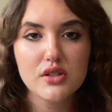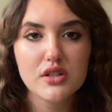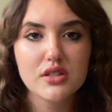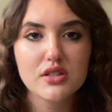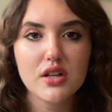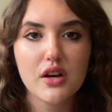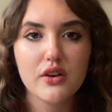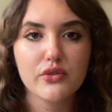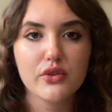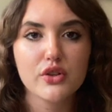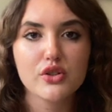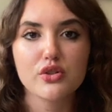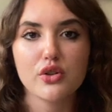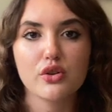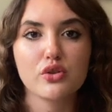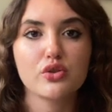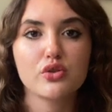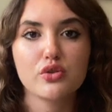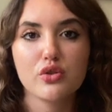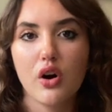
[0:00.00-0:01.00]
and stuff are so
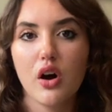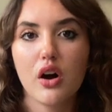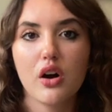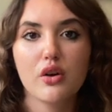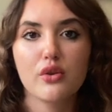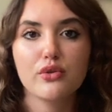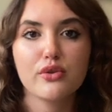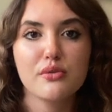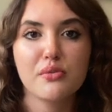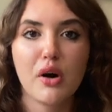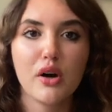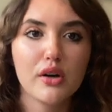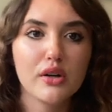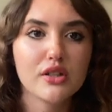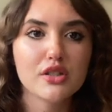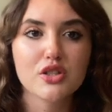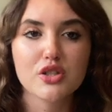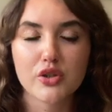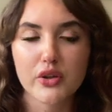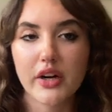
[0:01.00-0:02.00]
strong from all
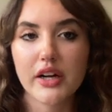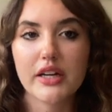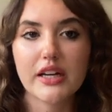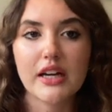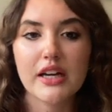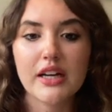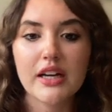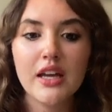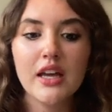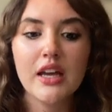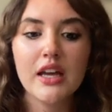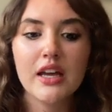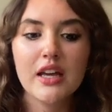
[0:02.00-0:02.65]
his training